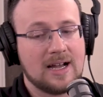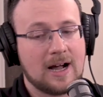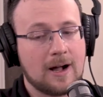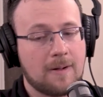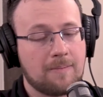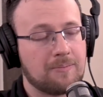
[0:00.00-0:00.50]

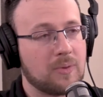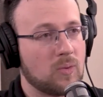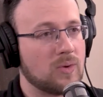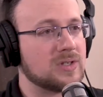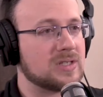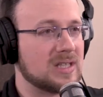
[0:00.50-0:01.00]
But
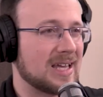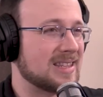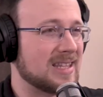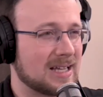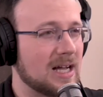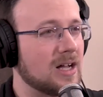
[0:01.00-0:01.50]
was like
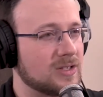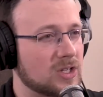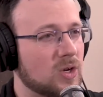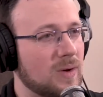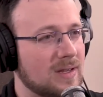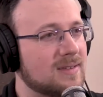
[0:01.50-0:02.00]
the
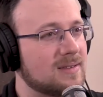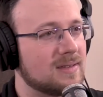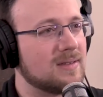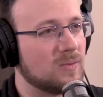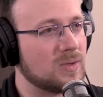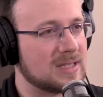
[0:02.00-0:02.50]
consequence,
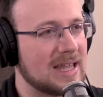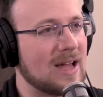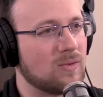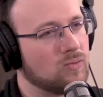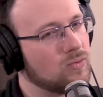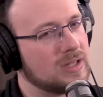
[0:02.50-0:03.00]
was that
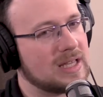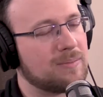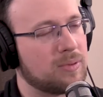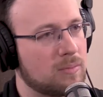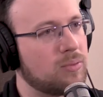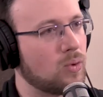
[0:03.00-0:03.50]
really
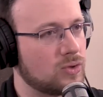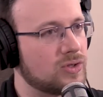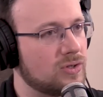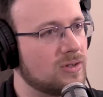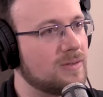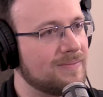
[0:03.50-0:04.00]

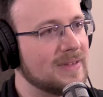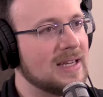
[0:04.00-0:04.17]
proportional?